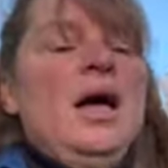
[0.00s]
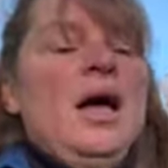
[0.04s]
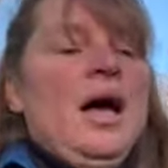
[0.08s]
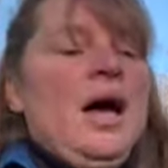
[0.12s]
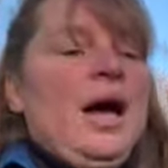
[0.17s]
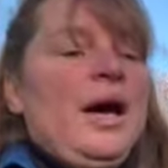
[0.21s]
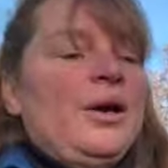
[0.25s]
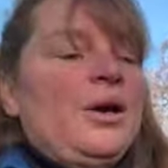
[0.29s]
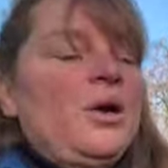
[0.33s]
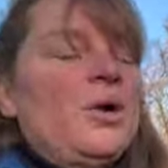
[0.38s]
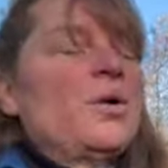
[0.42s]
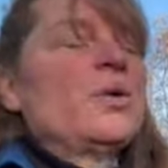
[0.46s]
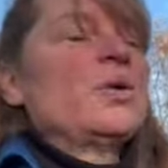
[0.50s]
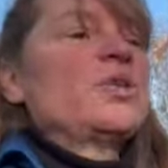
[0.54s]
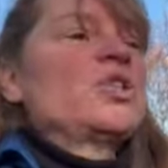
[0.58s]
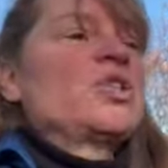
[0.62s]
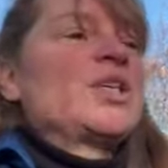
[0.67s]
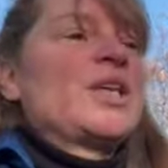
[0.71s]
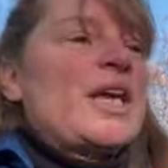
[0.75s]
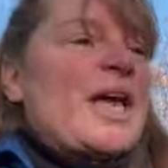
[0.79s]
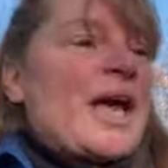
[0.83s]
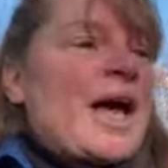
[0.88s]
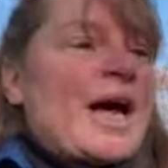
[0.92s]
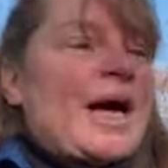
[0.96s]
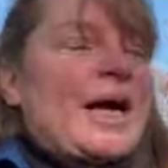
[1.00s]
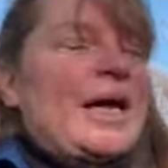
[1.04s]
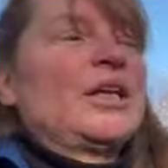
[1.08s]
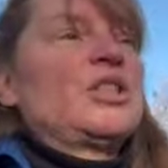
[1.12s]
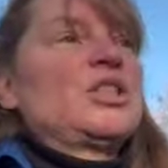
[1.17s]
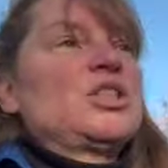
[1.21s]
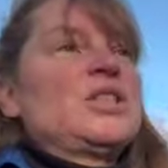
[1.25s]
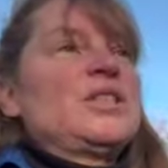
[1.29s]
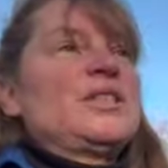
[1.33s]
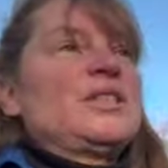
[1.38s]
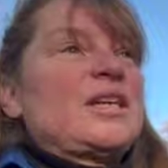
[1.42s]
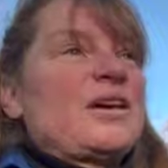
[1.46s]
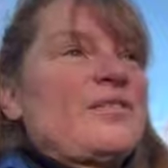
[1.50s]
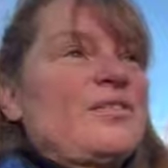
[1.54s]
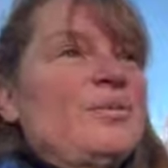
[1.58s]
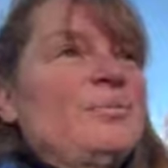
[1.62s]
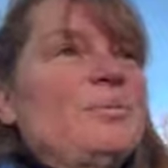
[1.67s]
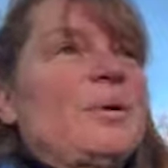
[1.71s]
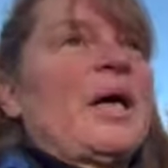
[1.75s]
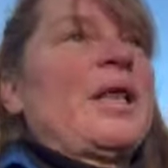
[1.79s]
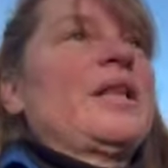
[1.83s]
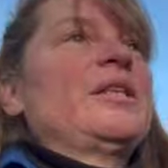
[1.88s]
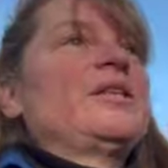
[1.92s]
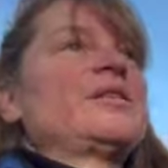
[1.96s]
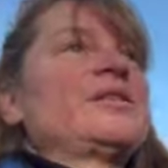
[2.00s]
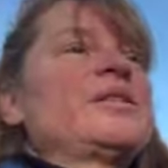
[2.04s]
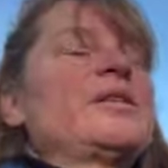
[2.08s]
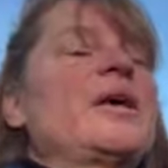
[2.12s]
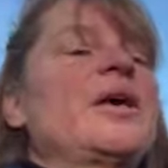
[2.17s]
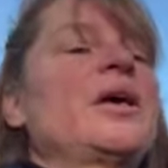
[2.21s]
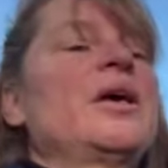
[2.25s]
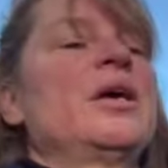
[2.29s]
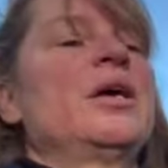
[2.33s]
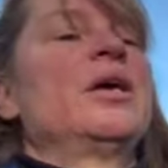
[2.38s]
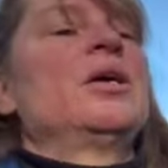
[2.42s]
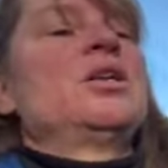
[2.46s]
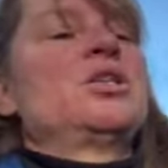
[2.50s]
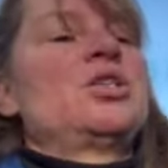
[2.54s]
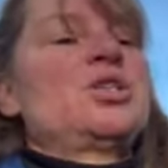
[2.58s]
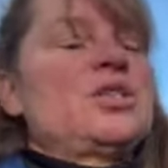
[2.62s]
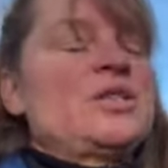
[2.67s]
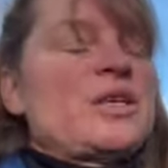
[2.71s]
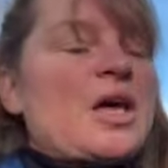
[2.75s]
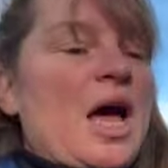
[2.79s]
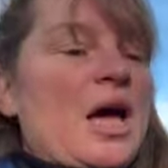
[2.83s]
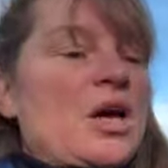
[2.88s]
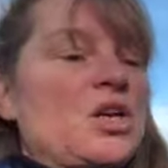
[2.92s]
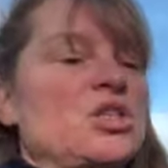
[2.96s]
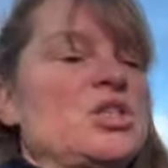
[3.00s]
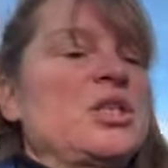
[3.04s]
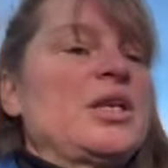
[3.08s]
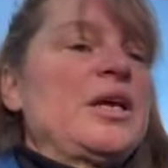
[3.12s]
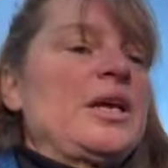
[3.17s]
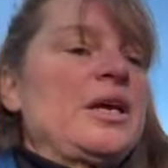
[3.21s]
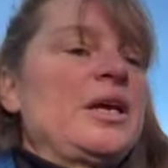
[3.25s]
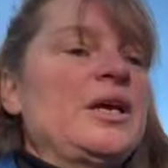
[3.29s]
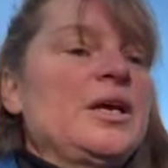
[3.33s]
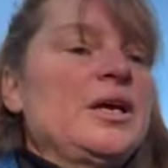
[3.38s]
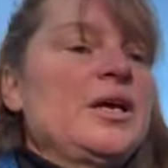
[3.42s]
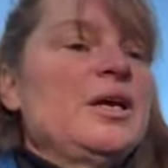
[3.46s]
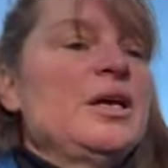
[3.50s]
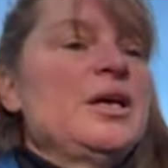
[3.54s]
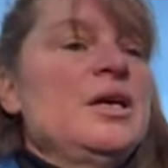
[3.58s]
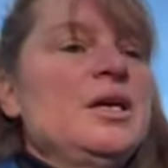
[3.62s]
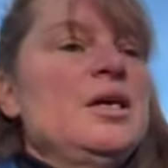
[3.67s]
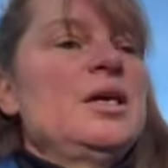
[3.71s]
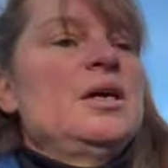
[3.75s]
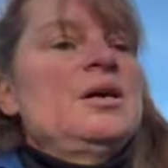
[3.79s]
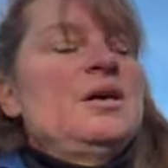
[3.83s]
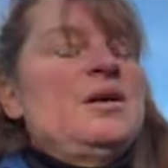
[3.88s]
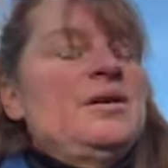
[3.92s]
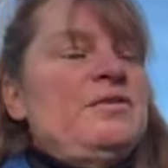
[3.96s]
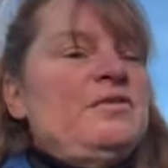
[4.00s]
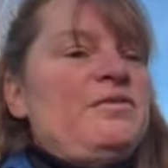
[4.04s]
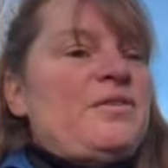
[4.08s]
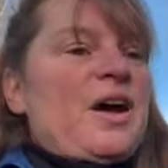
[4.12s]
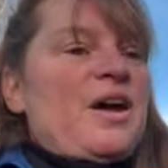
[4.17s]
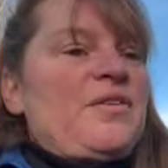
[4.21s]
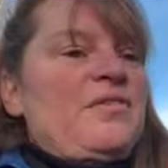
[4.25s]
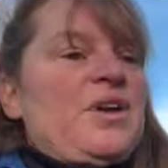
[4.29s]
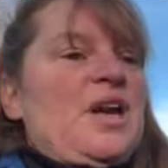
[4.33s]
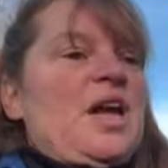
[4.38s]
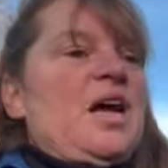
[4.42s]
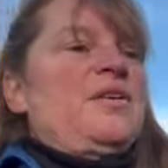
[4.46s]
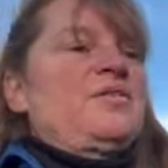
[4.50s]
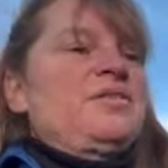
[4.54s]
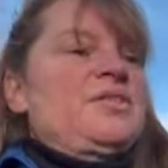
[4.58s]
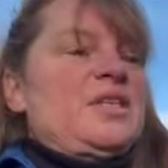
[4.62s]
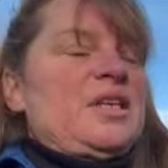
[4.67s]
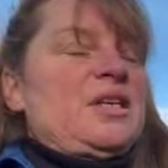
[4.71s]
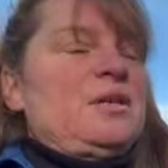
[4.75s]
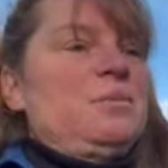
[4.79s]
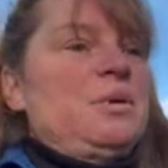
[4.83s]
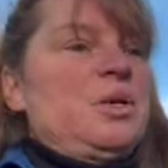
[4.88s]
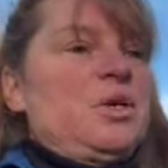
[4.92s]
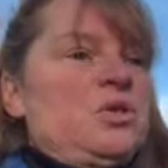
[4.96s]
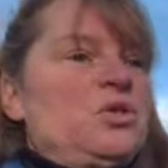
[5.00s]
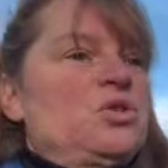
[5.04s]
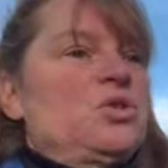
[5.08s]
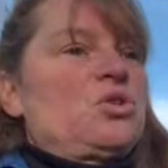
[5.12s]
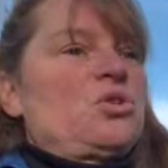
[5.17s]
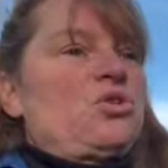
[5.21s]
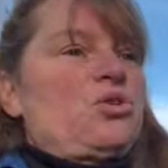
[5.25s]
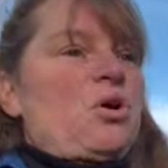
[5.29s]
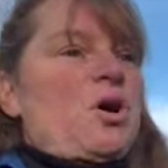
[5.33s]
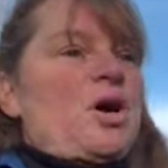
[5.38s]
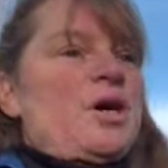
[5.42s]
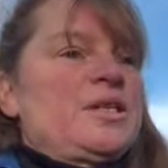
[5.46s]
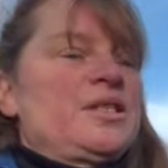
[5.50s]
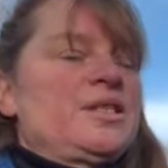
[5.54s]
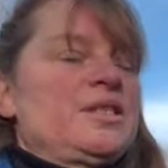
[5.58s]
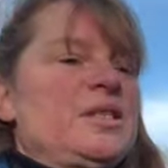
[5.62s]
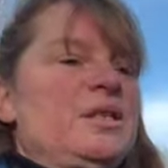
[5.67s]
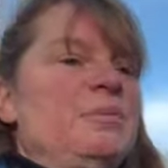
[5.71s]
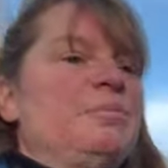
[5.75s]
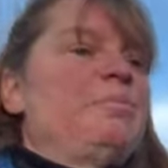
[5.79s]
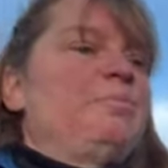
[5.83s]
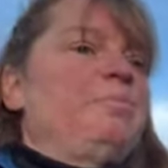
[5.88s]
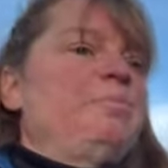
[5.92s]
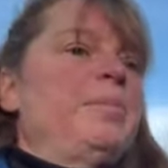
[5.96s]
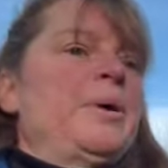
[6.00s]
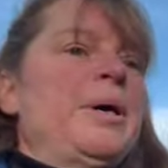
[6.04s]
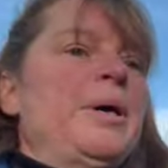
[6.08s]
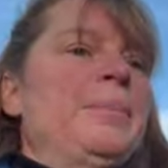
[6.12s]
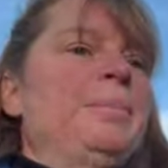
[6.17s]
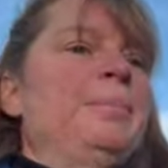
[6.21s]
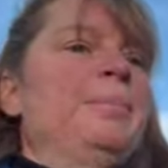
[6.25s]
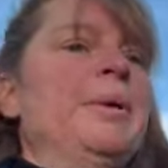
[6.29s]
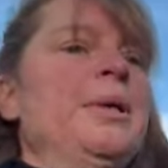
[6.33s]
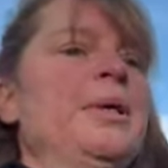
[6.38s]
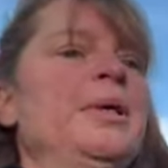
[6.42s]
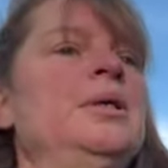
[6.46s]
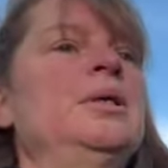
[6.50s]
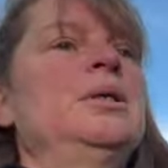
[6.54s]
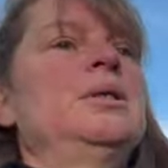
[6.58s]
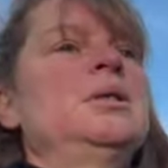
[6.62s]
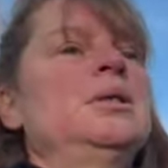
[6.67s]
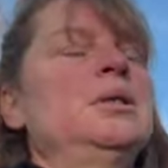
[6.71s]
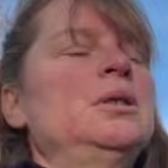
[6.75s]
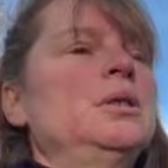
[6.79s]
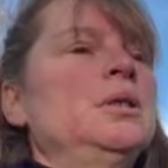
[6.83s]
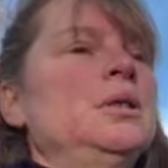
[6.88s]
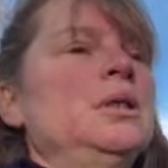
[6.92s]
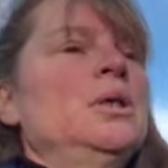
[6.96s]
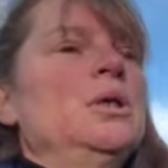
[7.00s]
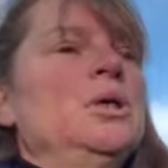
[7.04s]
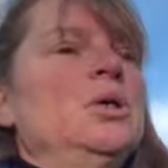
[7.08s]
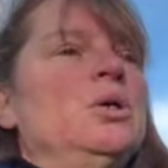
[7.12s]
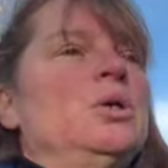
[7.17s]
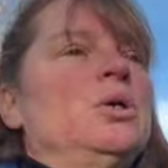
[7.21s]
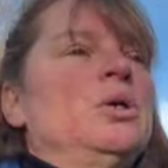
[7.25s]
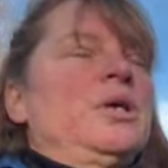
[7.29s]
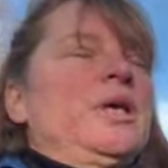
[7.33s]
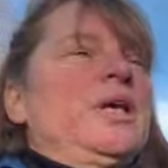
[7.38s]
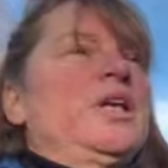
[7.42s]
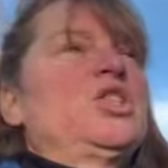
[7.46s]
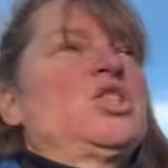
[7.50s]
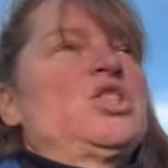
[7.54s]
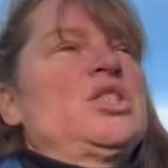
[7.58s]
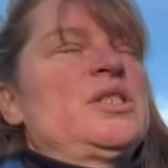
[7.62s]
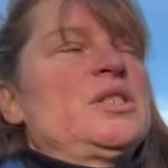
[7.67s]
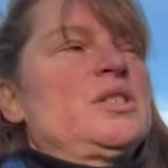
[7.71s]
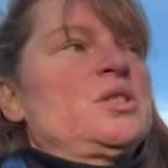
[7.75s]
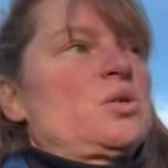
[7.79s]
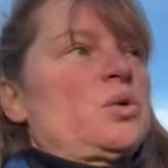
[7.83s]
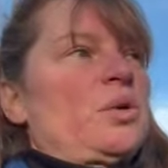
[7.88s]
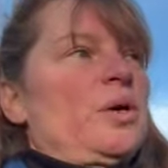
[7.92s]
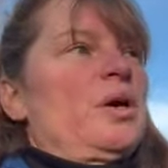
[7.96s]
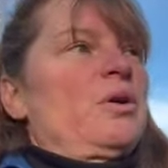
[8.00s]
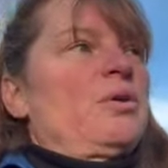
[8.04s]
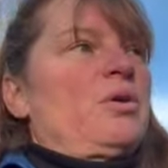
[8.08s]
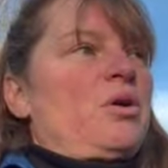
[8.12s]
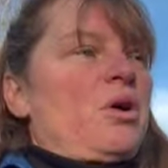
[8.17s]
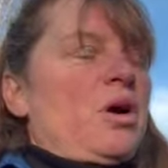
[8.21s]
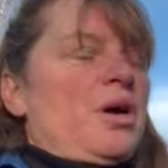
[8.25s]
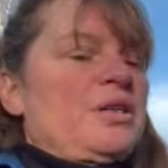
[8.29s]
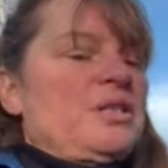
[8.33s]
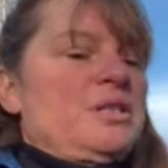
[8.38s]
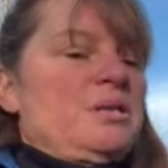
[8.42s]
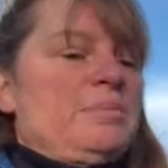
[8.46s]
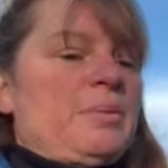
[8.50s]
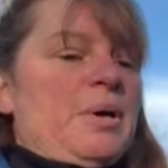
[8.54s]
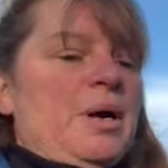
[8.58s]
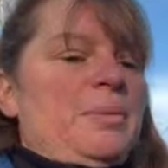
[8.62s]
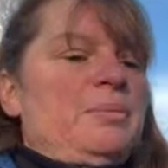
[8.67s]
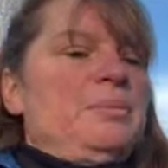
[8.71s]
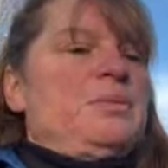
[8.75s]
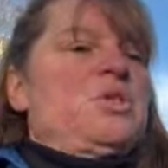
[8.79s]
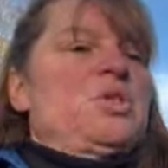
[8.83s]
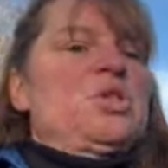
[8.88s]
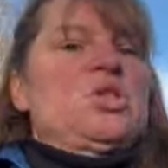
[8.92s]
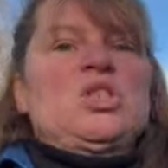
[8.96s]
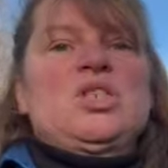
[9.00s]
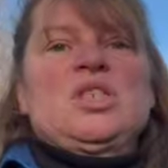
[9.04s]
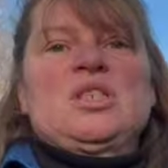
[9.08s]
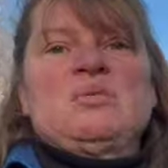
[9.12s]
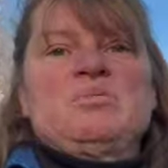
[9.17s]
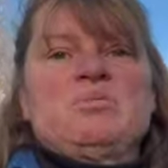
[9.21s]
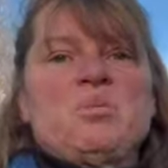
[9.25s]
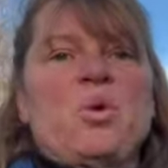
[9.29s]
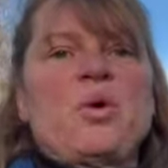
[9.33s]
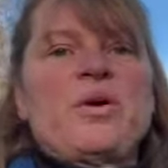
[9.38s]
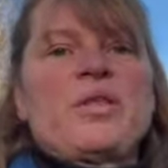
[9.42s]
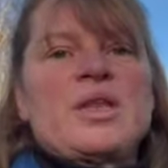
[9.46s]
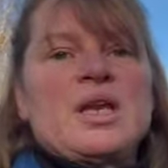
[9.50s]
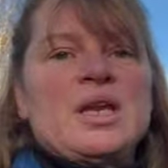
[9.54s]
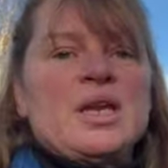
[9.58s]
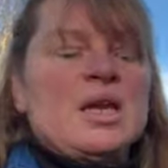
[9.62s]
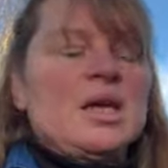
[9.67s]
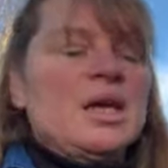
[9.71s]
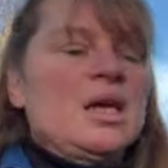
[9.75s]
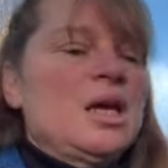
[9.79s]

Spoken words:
I know that she can. She's 7 months. She's actually 5.5 centimeters across the bum, or inches, sorry, across the bum. So she's more than